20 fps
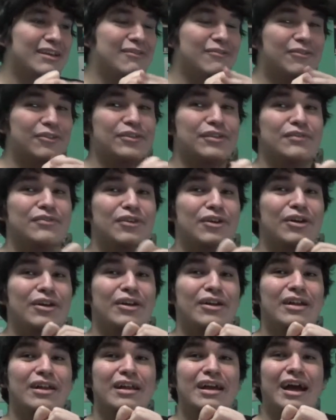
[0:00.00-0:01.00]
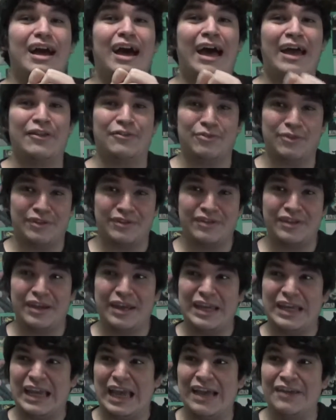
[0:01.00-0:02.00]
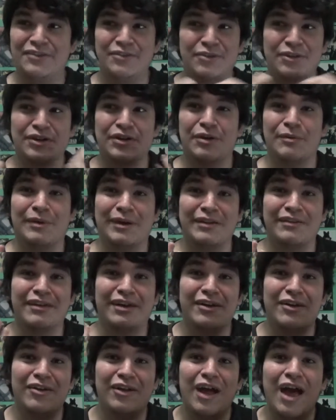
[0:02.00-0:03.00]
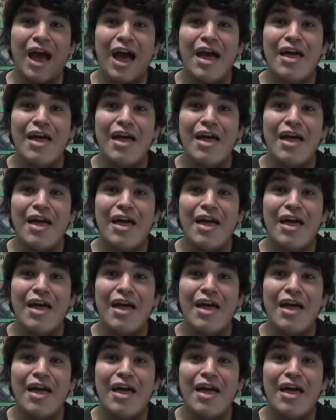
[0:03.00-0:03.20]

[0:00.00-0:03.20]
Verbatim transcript: first of all, I just want to say as you already know by the title,